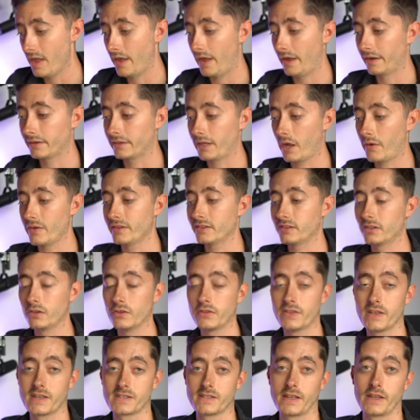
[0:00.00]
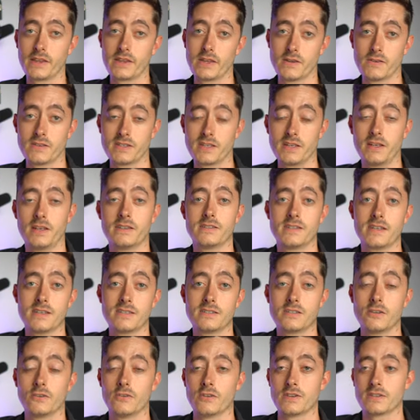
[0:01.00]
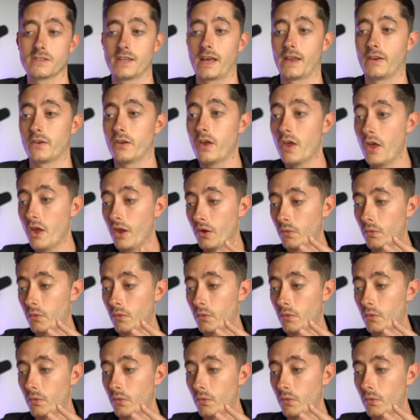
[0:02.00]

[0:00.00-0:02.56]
and go into things like the utilities to understand